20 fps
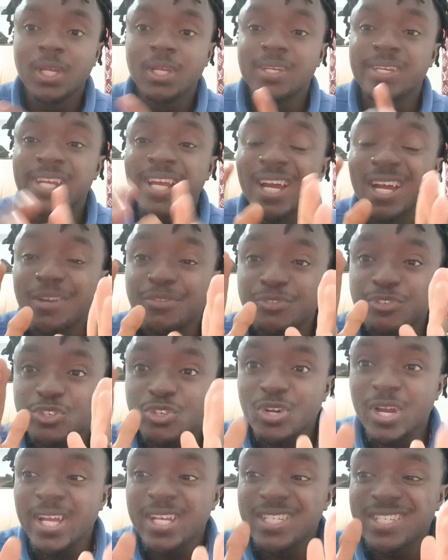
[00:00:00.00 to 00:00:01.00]
They have
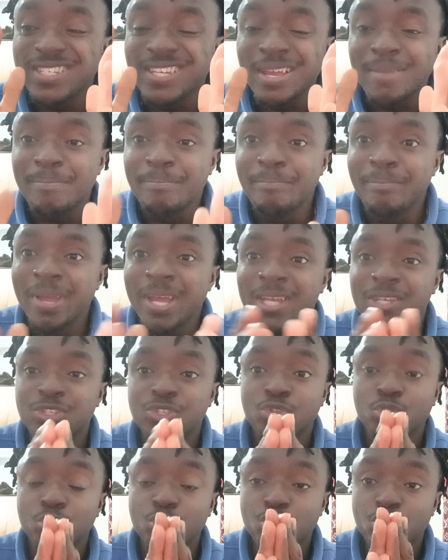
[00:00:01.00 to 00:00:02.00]
tried their
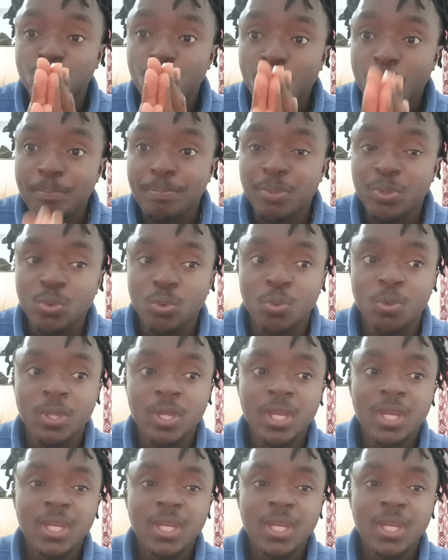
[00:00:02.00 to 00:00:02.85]
best to stop you.